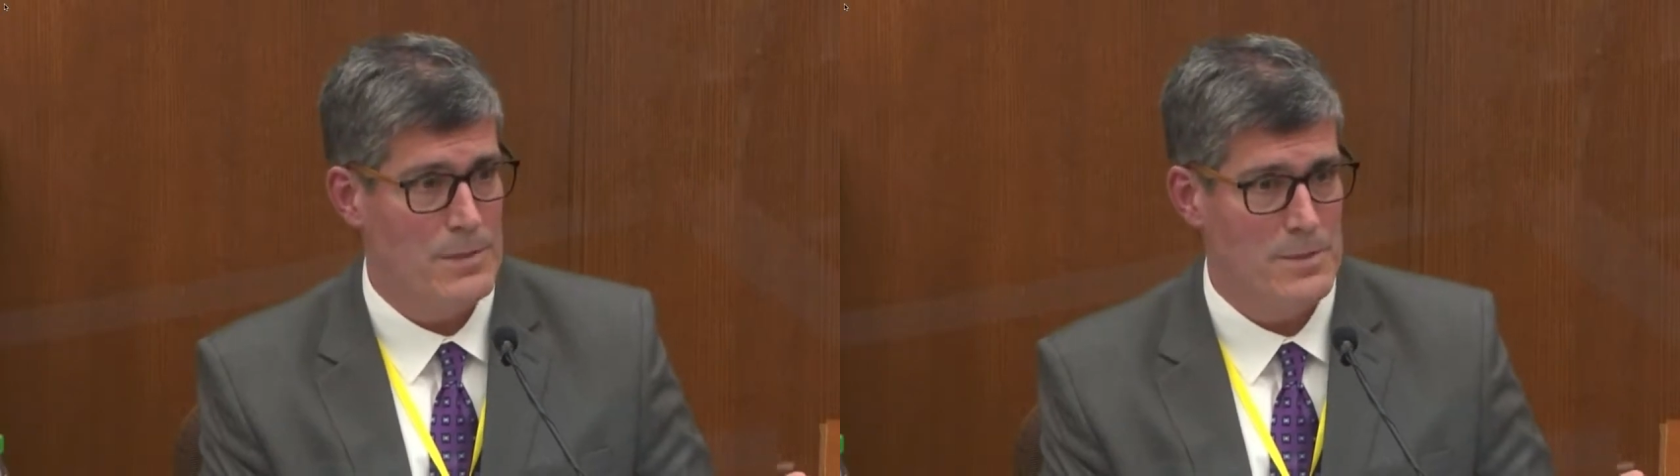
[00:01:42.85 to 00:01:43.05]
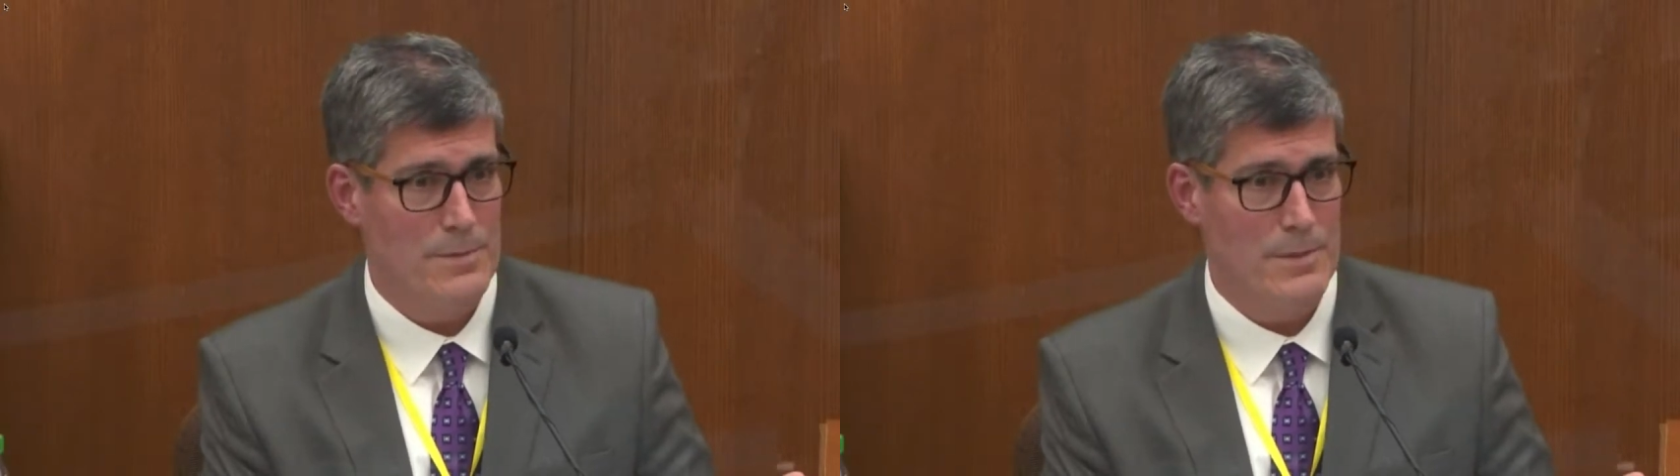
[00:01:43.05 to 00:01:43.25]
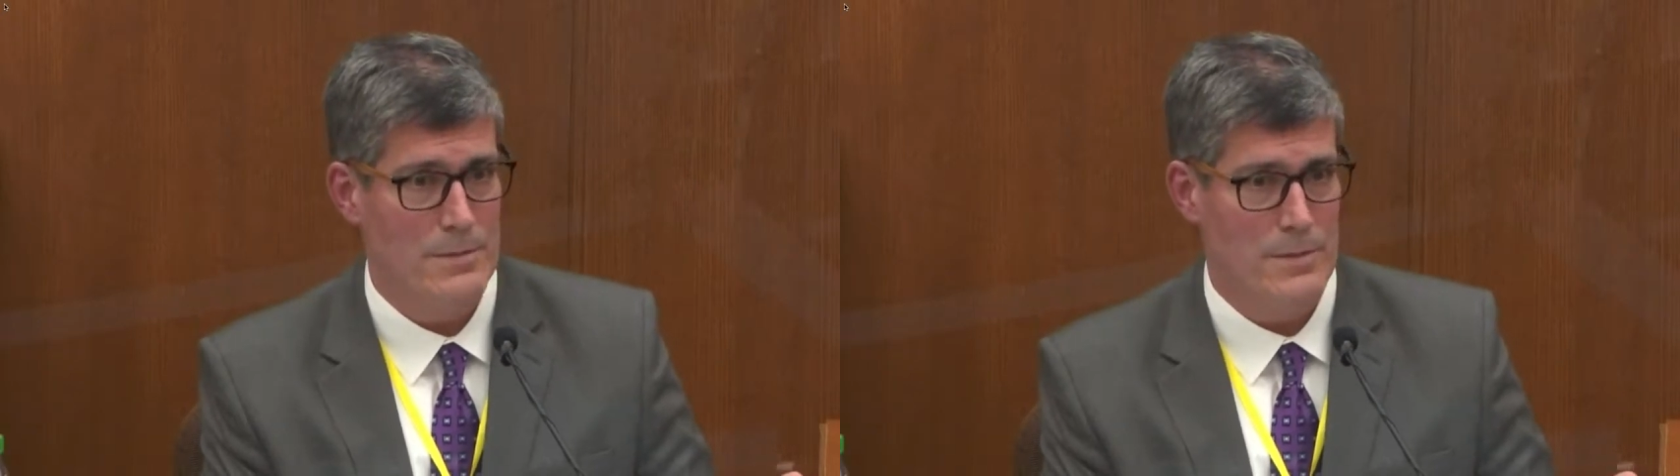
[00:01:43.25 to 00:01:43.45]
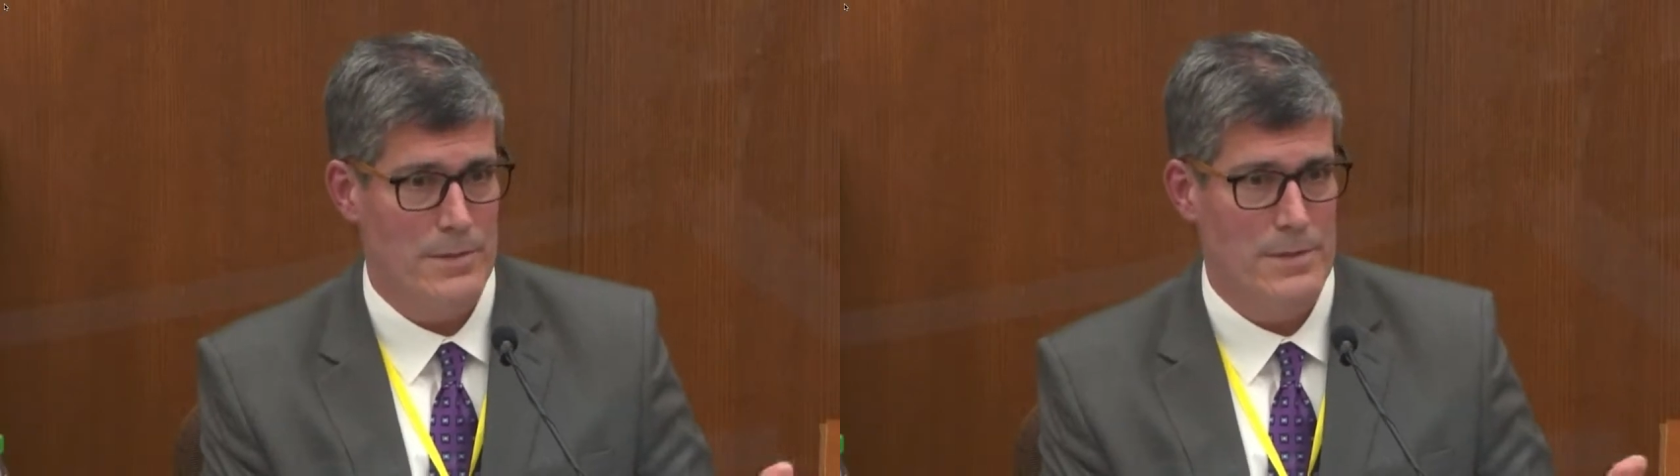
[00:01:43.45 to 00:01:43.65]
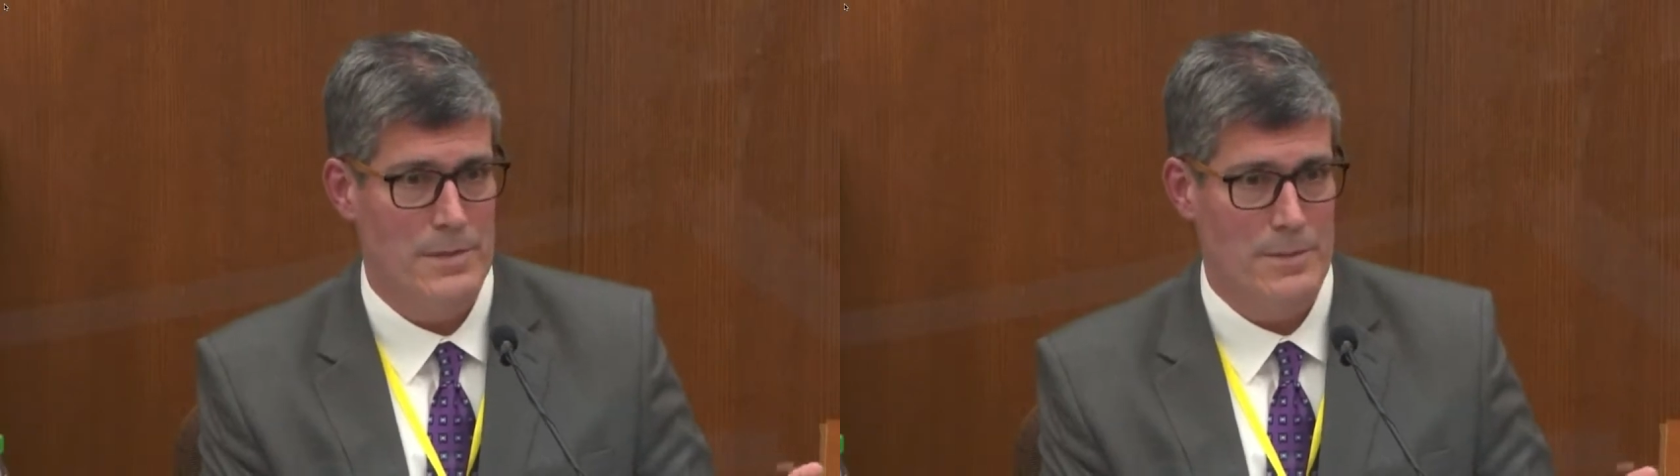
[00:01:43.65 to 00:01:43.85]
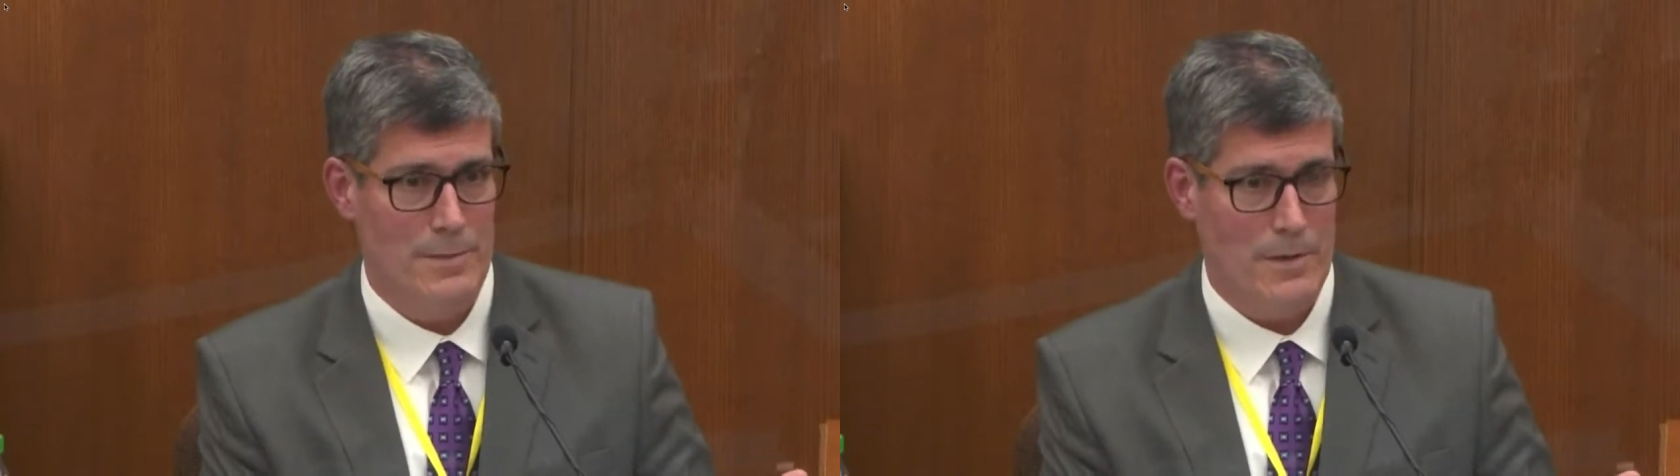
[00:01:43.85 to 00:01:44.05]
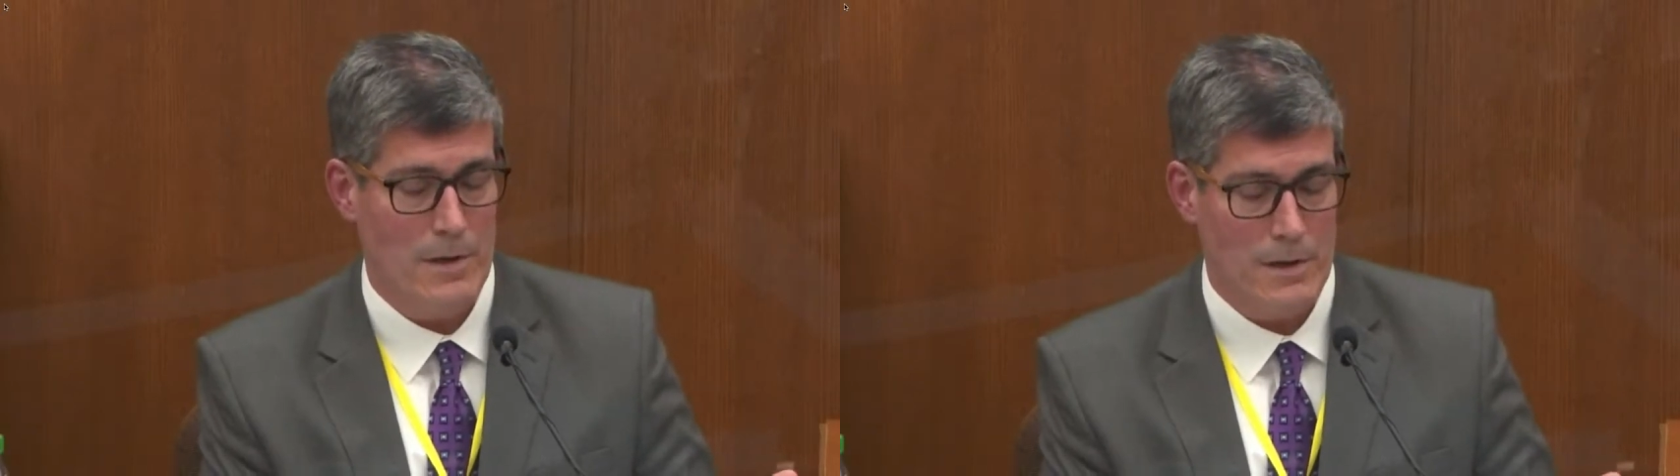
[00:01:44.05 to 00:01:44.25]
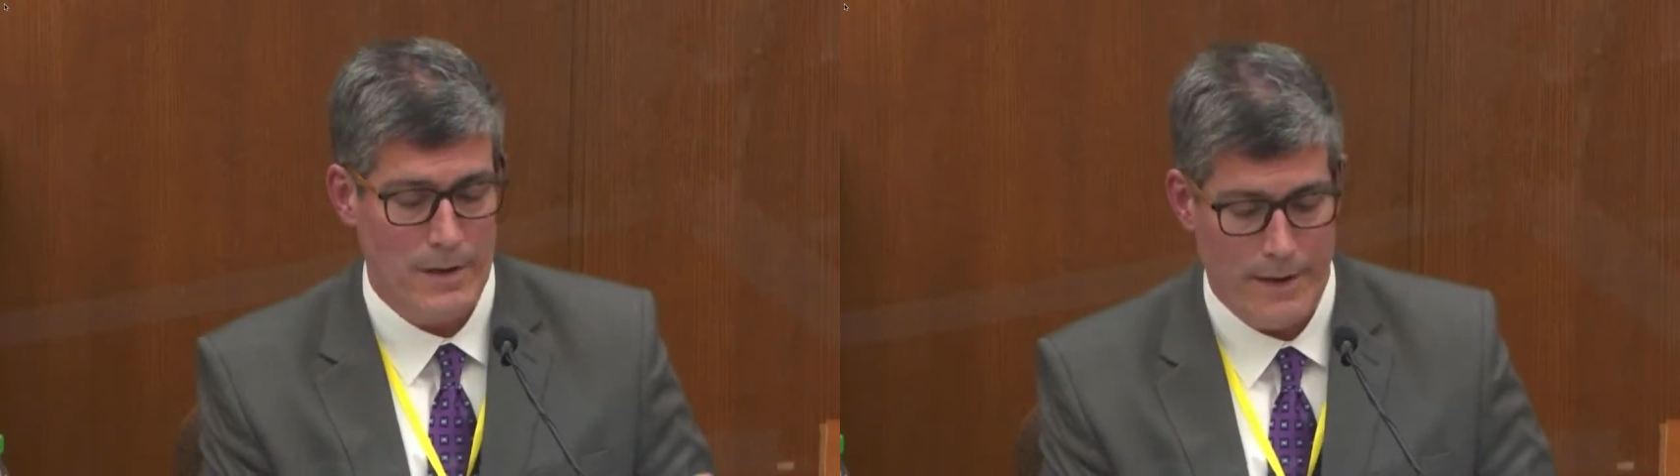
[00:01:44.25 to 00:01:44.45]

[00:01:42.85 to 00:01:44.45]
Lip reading: smear during his CPR.